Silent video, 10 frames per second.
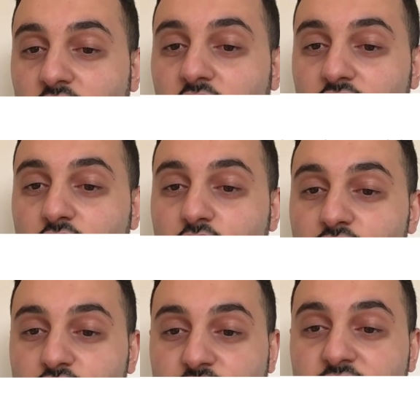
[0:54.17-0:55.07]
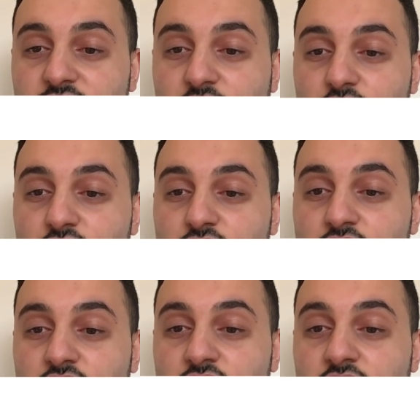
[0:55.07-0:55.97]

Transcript: are called trace fossils.